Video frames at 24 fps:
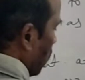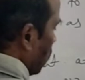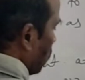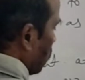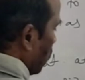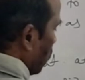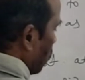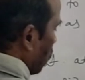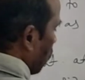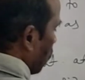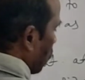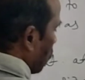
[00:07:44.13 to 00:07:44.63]
g
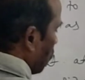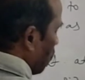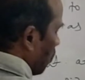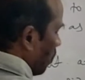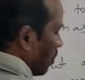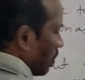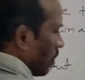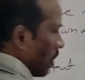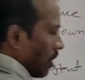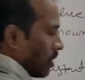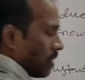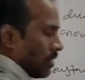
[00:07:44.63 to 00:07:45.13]
is equal
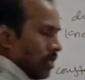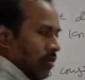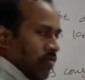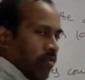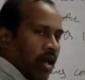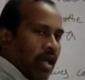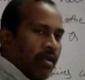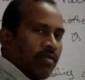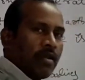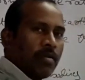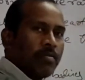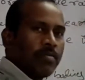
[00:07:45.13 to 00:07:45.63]
to the
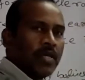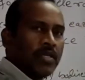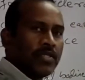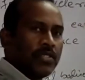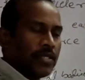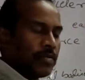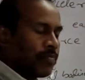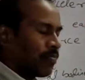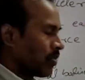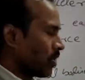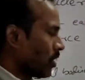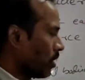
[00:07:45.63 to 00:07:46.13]
value of the
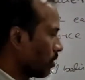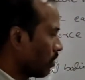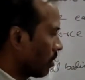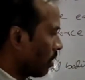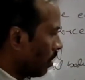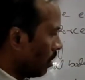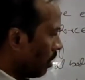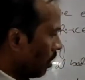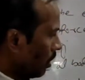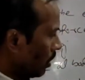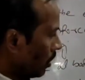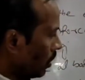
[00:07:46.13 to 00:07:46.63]
g at
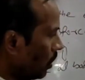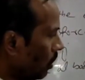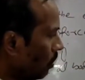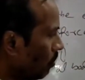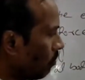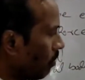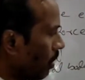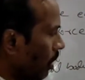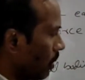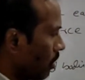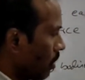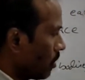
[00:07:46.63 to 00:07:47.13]
the
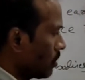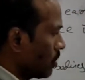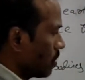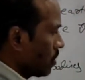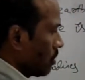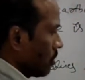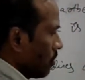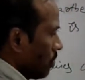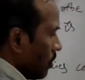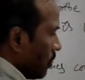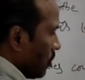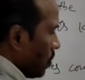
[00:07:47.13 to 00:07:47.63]

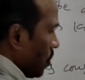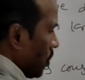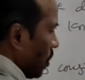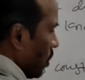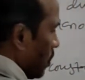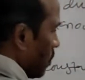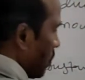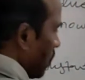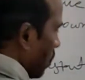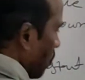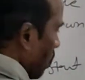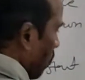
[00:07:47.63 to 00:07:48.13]
equators.
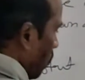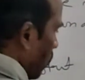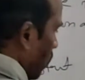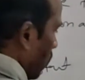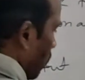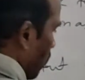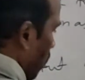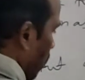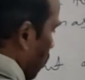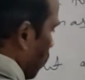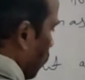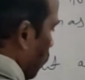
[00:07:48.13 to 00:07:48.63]
G is equal
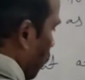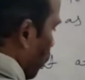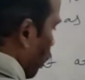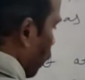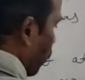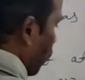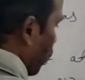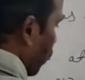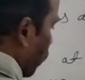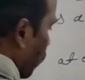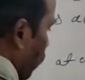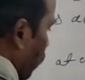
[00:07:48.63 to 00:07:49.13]
to here